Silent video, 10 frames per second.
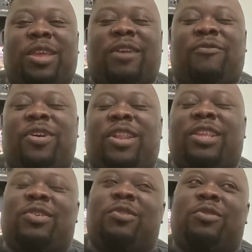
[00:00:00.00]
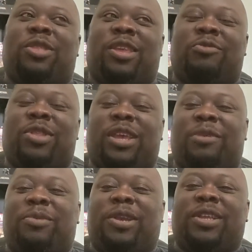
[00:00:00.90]
I felt like the whole scene was
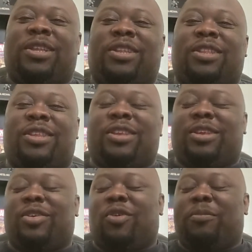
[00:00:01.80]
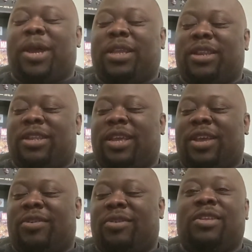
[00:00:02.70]
epic. And just going back to the
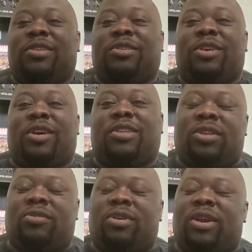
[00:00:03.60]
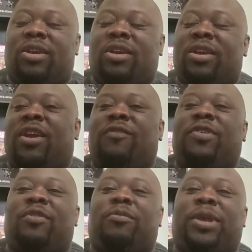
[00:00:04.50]
town to talk to our
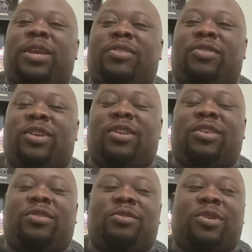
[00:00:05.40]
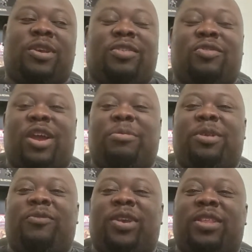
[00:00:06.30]
half-elf patron to describe
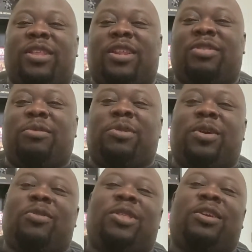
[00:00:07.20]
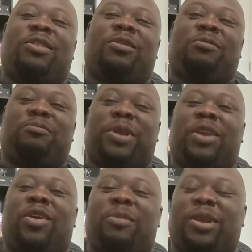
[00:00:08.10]
the events and let them know there's a
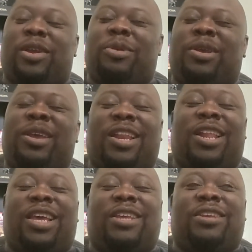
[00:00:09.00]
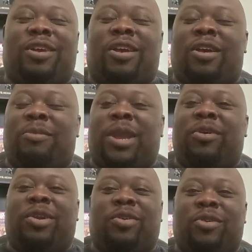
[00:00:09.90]
big army coming, like
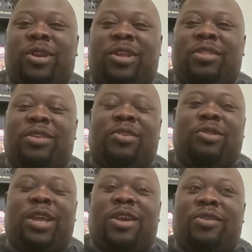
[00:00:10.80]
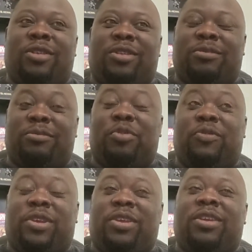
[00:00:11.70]
Aragorn in the Two Towers
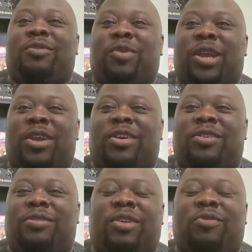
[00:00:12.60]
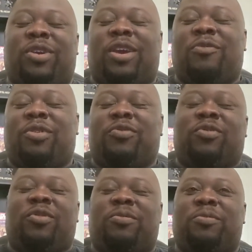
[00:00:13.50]
movie, where he recovers
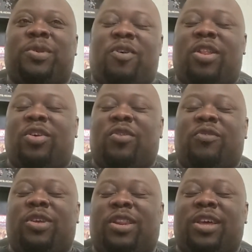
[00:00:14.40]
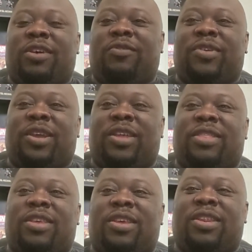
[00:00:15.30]
from falling over the cliff
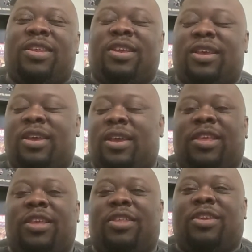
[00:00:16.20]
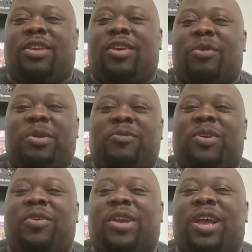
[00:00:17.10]
and then sees the army of
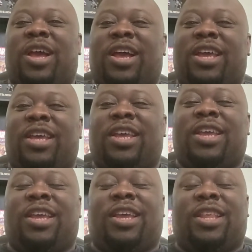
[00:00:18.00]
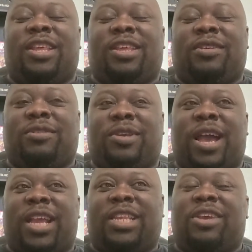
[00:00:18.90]
Eric High, and he
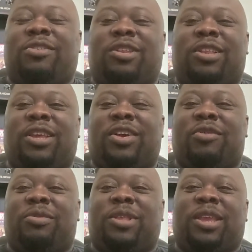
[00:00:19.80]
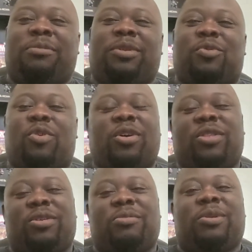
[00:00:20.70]
hightails it to Helm's Deep to warn
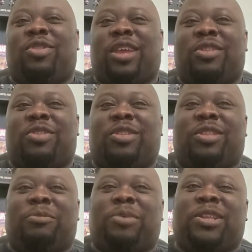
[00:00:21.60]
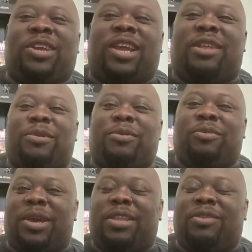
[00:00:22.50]
them. That's the picture I my
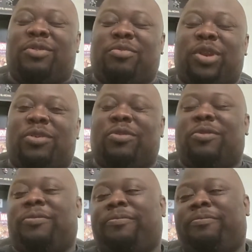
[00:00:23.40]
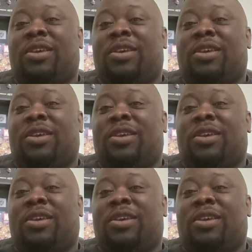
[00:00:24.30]
mind. It was pretty cool.